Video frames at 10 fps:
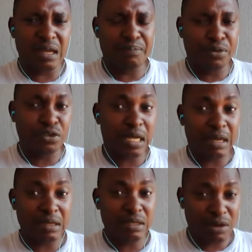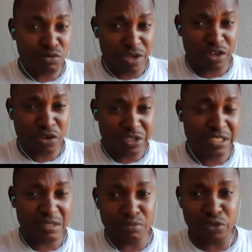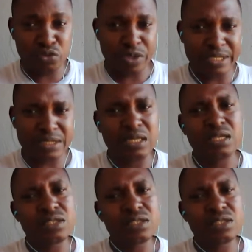both? How do we cause this in both ways?